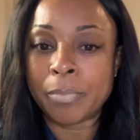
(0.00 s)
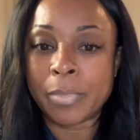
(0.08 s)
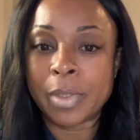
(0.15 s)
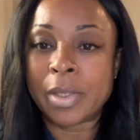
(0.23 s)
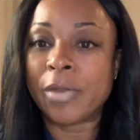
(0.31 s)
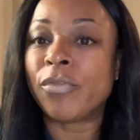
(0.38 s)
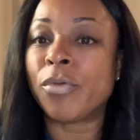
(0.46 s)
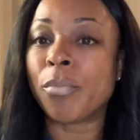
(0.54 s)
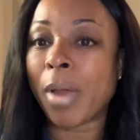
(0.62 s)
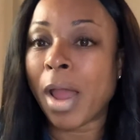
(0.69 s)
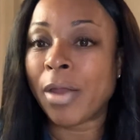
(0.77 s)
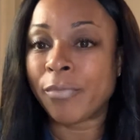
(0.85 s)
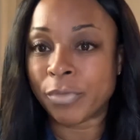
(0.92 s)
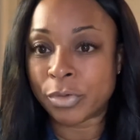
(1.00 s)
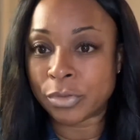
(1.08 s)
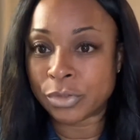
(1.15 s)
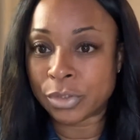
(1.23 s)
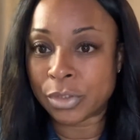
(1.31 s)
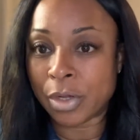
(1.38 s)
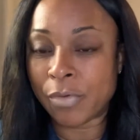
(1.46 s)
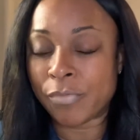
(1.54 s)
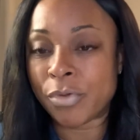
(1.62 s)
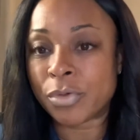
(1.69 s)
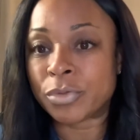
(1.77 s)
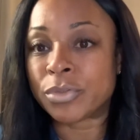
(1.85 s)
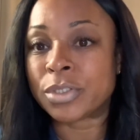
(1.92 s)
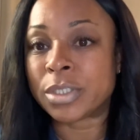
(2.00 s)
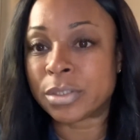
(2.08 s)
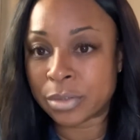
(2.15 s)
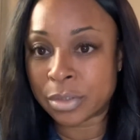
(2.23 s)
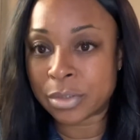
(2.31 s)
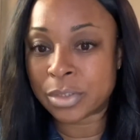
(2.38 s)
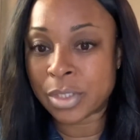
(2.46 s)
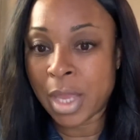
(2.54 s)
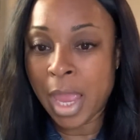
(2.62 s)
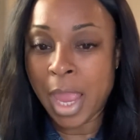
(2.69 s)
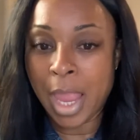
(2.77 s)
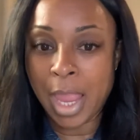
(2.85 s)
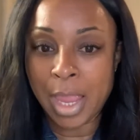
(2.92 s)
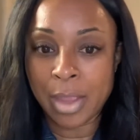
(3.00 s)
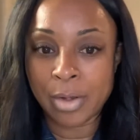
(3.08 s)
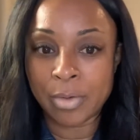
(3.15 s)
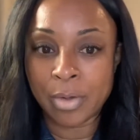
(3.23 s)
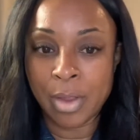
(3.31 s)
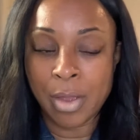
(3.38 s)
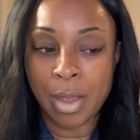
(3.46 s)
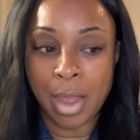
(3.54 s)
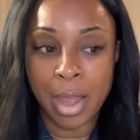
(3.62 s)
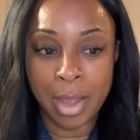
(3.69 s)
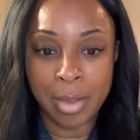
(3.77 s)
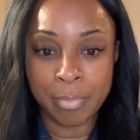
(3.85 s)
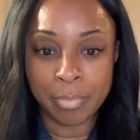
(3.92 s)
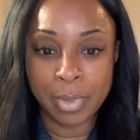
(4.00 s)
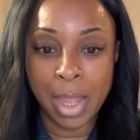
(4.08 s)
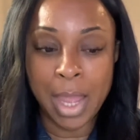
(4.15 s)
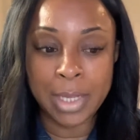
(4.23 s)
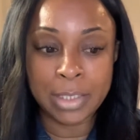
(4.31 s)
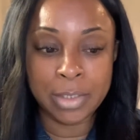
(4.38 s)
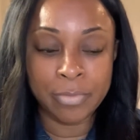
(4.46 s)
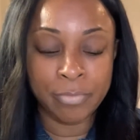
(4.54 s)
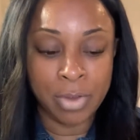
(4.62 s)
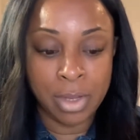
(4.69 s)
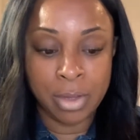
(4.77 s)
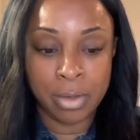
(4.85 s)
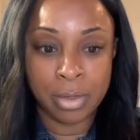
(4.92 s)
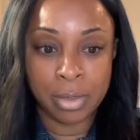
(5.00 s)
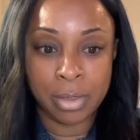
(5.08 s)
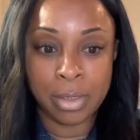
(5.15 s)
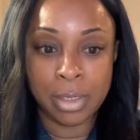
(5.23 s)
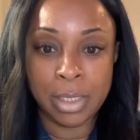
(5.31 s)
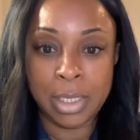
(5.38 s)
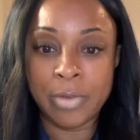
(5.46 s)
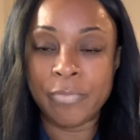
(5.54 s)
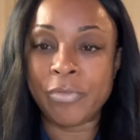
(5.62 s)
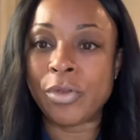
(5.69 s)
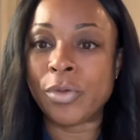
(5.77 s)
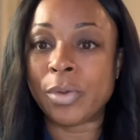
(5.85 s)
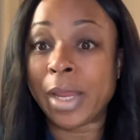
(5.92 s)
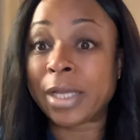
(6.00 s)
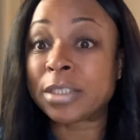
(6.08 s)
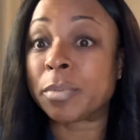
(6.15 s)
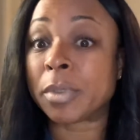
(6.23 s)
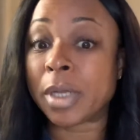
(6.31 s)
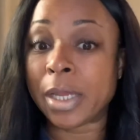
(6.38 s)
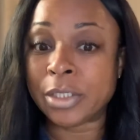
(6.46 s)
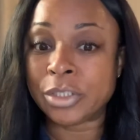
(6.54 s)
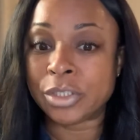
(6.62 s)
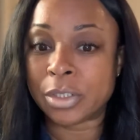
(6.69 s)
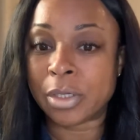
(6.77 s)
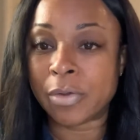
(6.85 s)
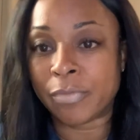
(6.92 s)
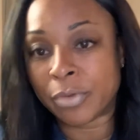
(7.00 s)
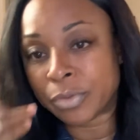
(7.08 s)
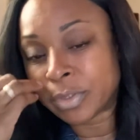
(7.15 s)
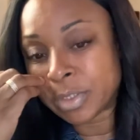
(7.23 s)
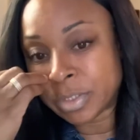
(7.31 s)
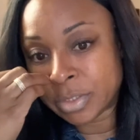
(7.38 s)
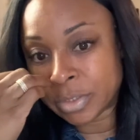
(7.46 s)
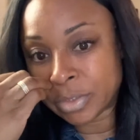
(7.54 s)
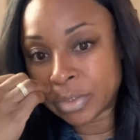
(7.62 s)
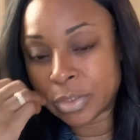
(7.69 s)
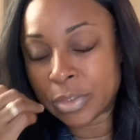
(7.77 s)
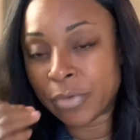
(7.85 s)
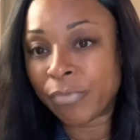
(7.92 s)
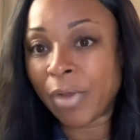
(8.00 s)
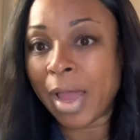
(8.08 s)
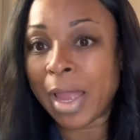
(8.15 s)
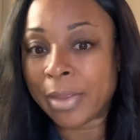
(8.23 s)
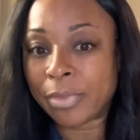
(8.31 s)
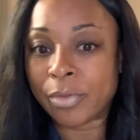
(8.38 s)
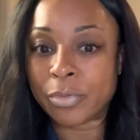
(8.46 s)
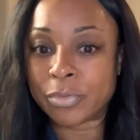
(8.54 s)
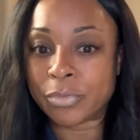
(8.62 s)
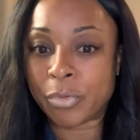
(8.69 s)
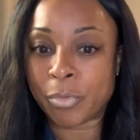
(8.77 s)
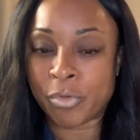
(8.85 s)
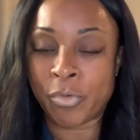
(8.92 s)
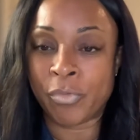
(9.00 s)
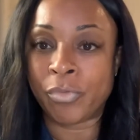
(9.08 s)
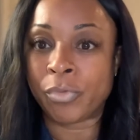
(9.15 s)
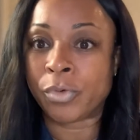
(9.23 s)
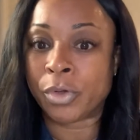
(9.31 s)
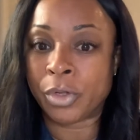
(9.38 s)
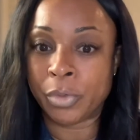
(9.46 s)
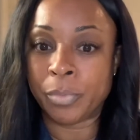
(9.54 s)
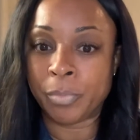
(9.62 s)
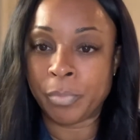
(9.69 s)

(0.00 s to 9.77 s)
give you my version of those seasons and um, kind of give you an explanation of those seasons, define those for, for you.